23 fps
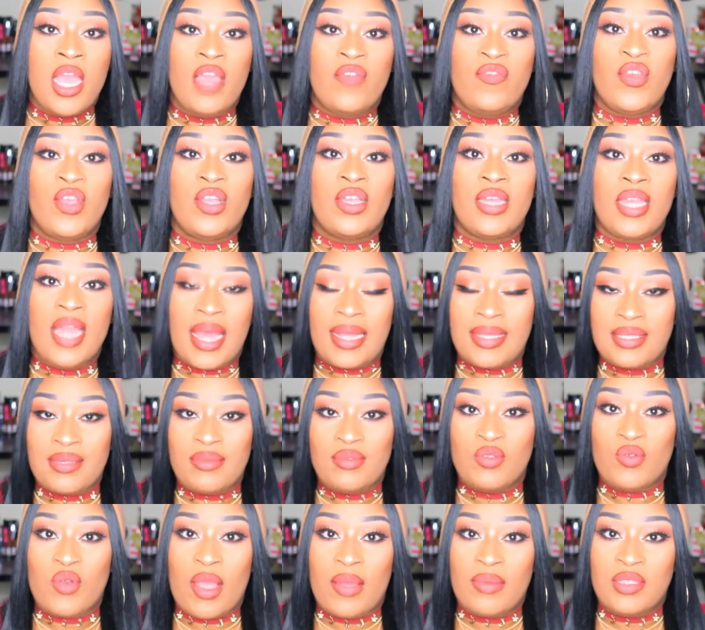If you're not
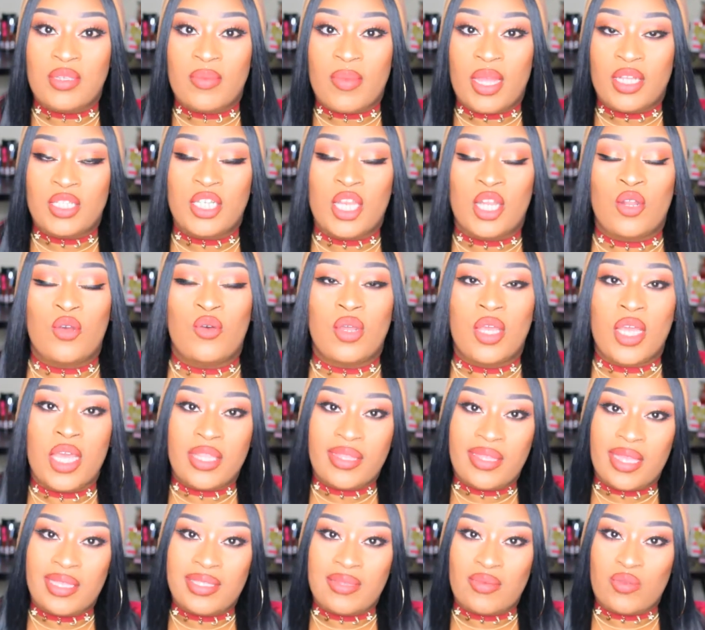subscribed to my channel,
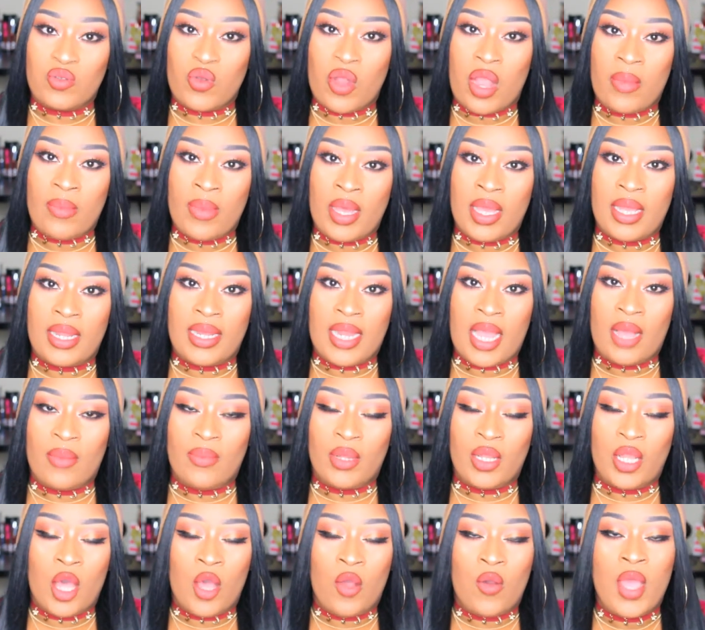hit that subscribe button down
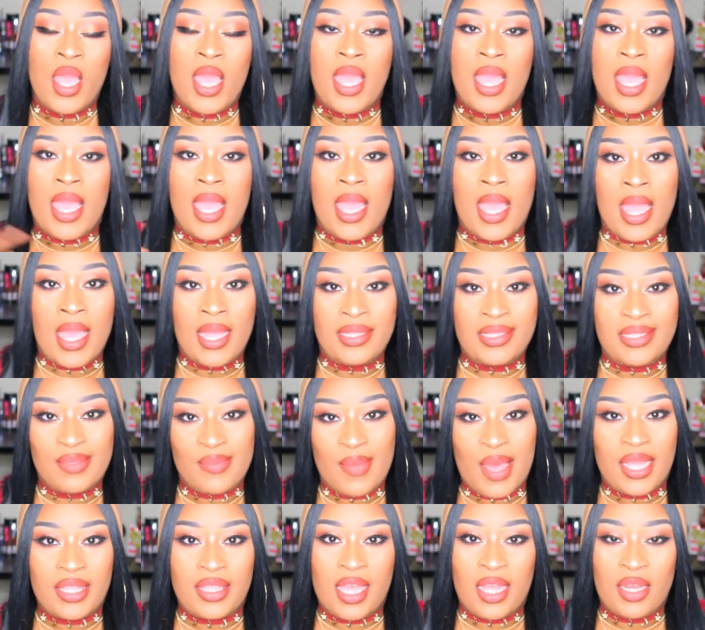below and
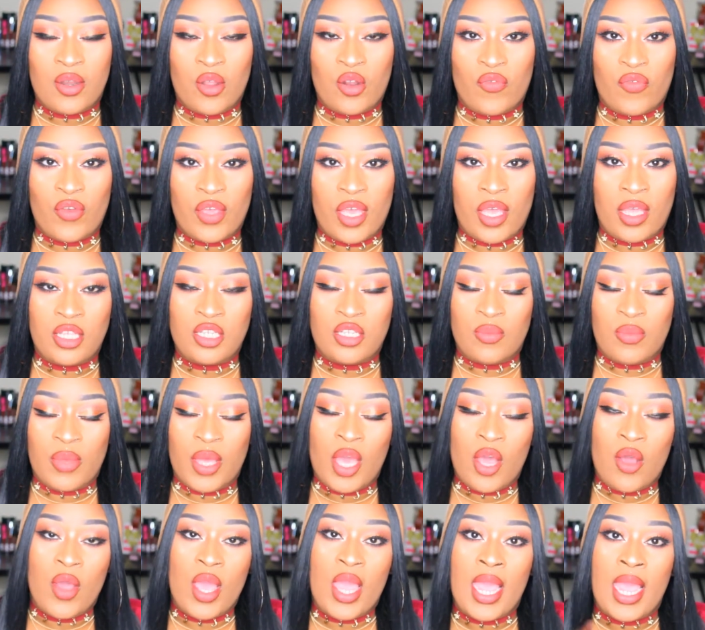smack that notification
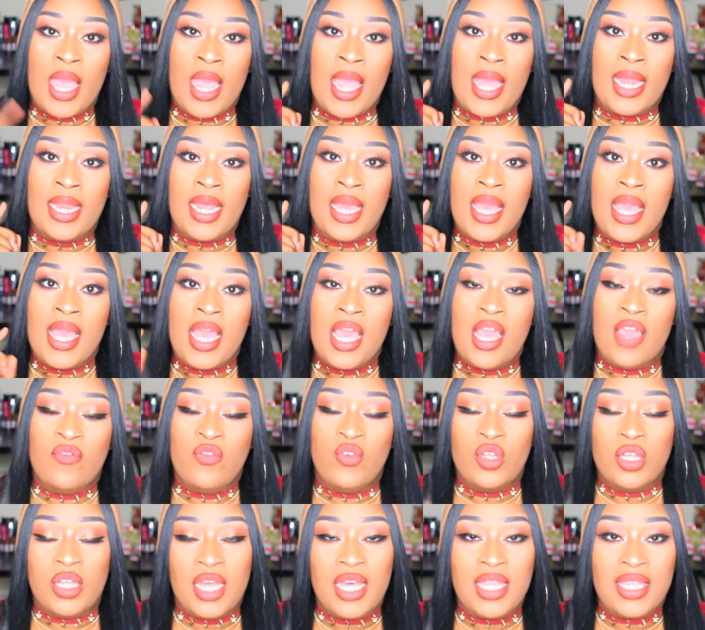bell, and if
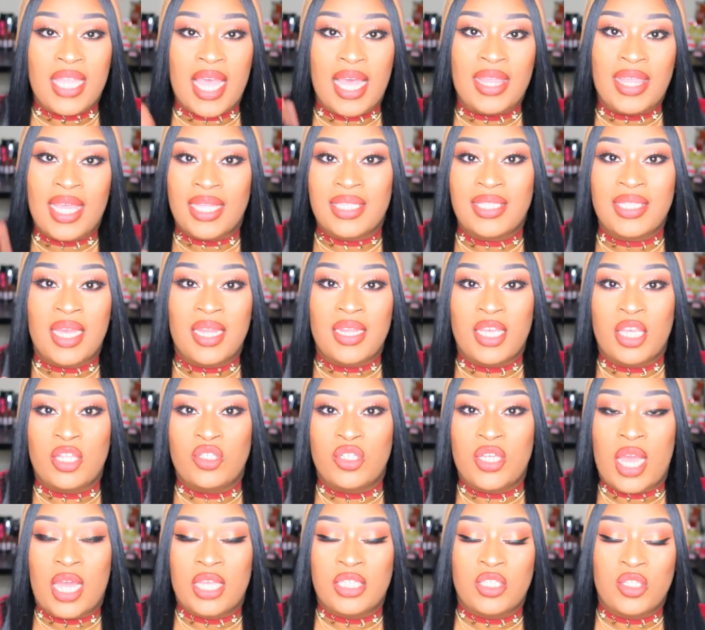you click that, that's gonna get
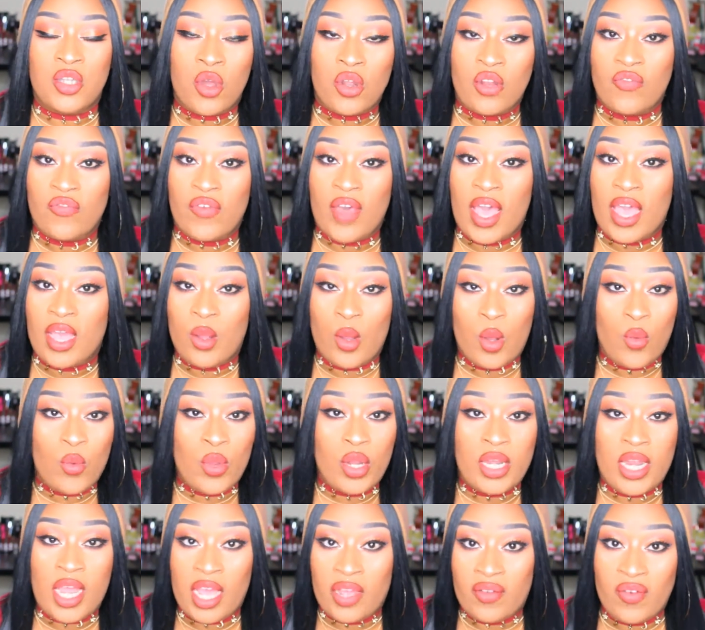you guys notified on
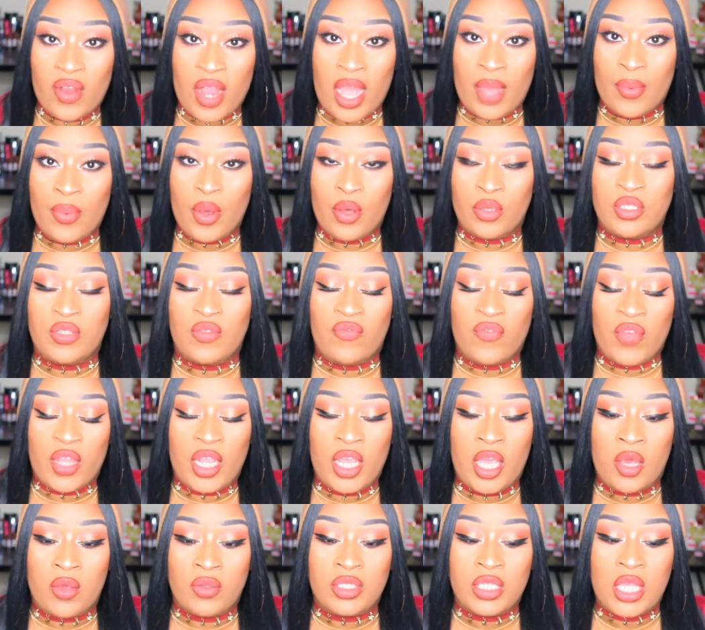whenever I post
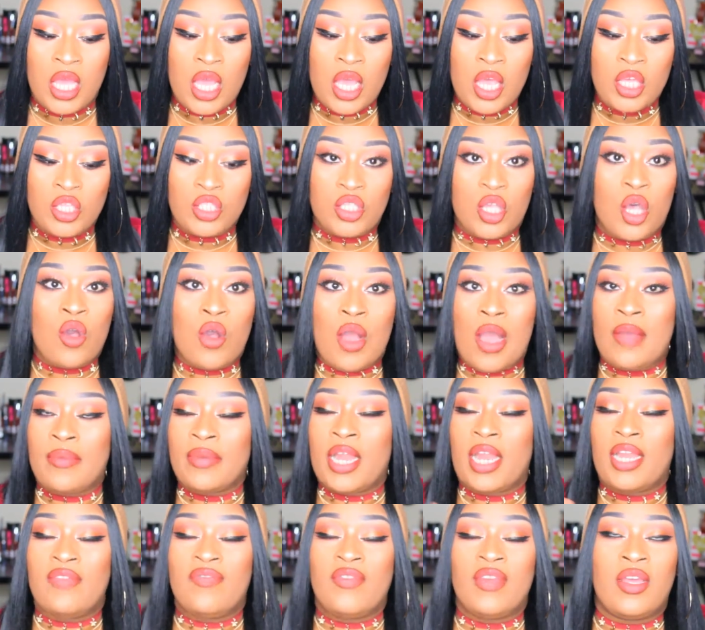videos. So I'm
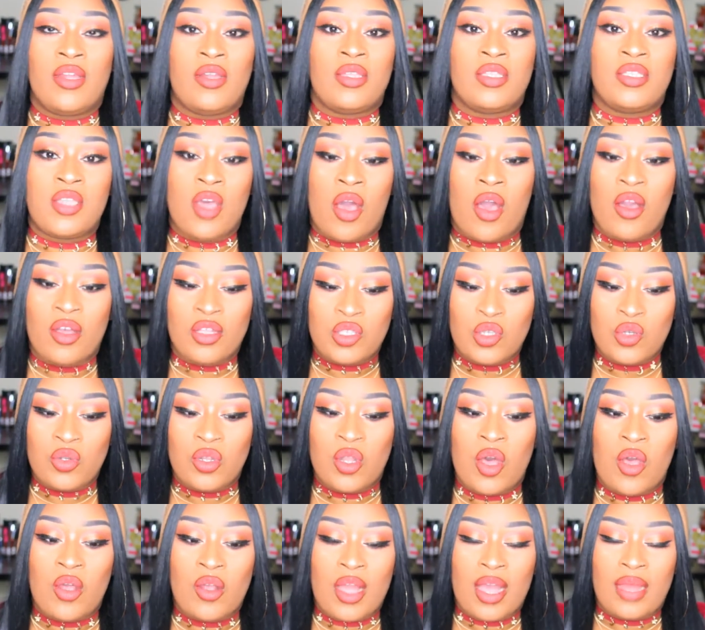not even gonna talk too
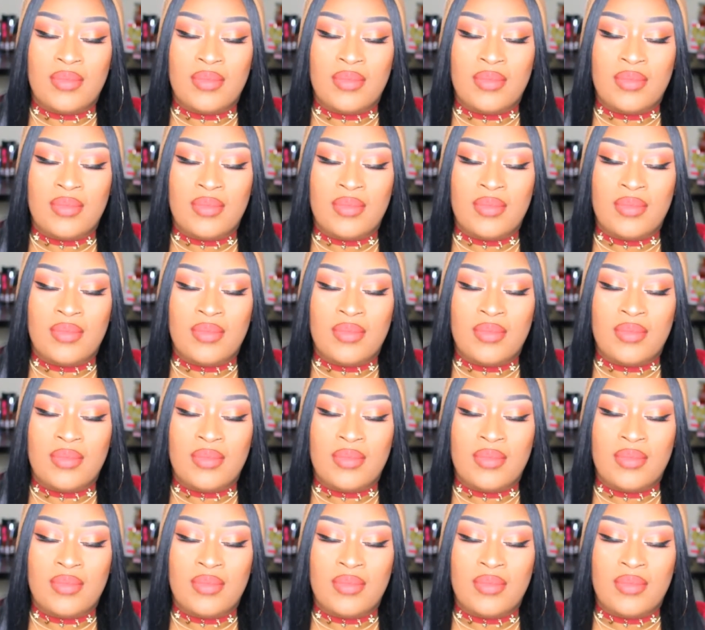long.